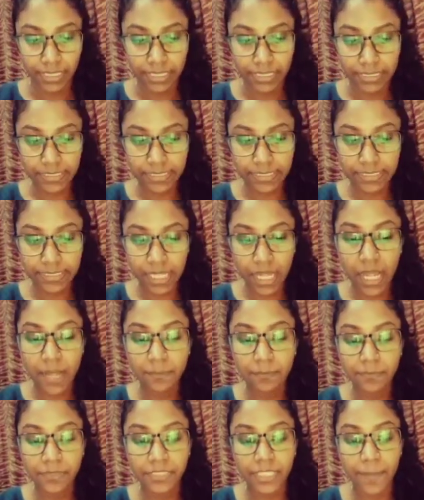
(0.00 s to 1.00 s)
In
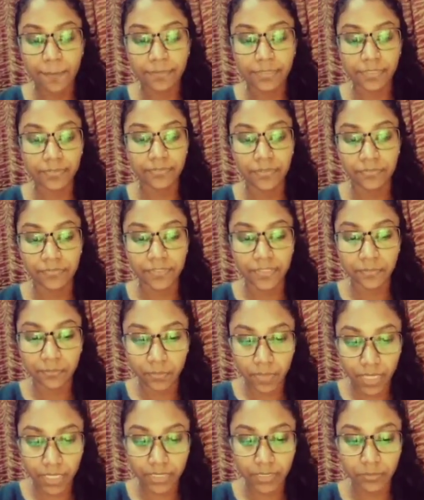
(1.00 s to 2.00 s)
Psalm chapter
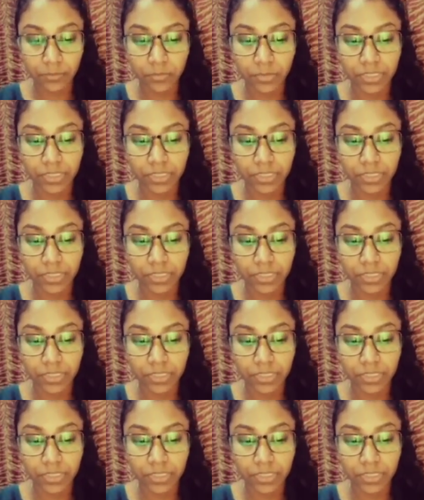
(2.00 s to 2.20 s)
51,